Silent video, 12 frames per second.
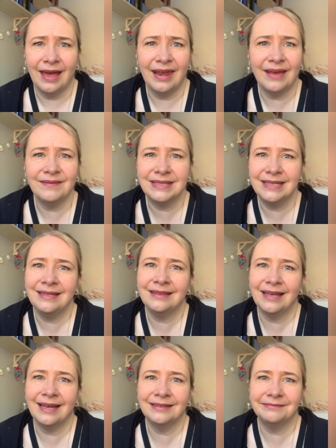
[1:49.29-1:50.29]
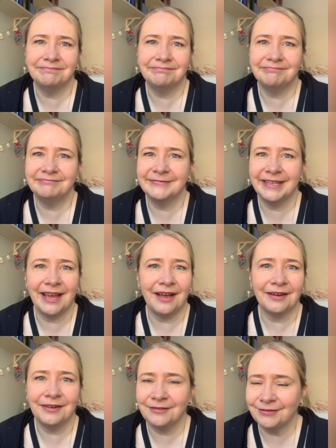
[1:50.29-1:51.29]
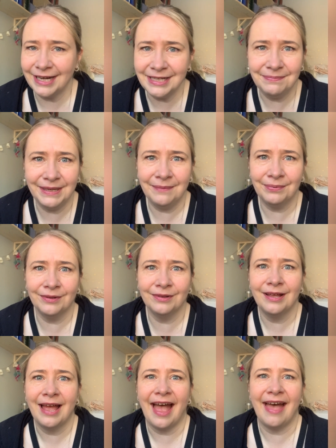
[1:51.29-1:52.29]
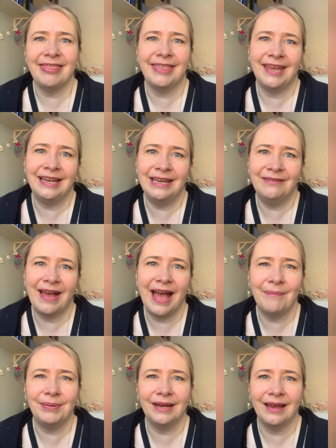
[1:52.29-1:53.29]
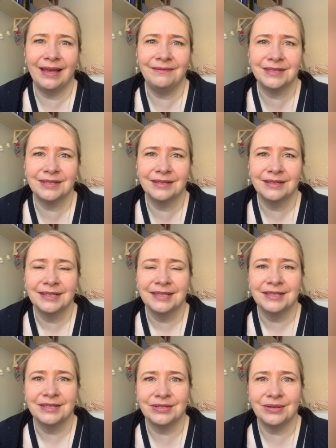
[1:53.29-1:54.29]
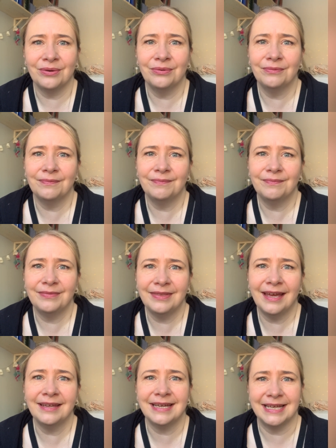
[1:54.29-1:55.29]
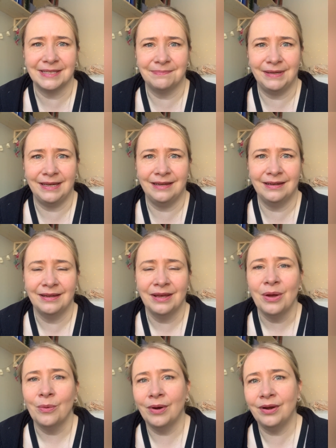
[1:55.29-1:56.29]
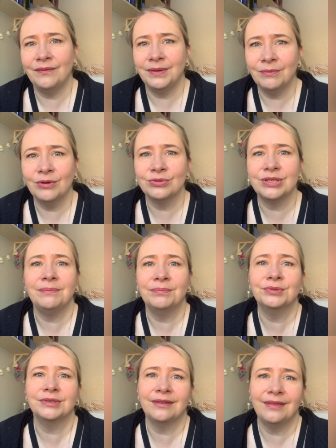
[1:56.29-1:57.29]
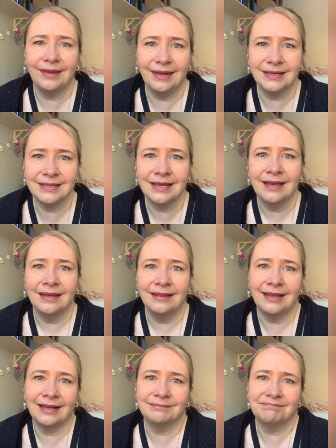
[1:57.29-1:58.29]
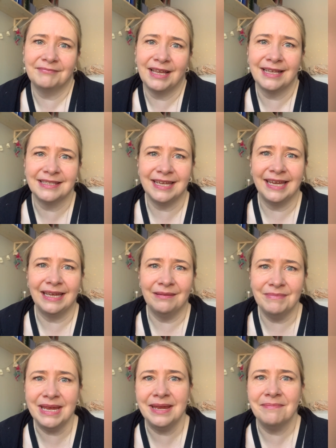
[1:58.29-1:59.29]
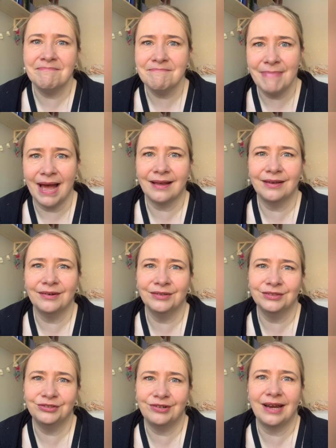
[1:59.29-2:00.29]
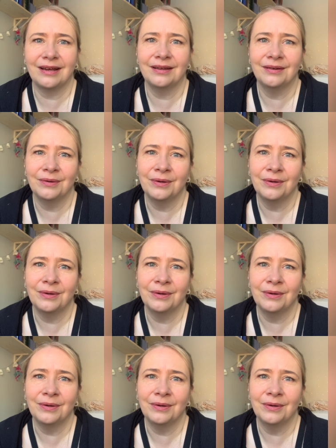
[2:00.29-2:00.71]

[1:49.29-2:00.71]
And I've seen that they are great people and they live happy lives. So that has been one of the most important things that has taken me back on track.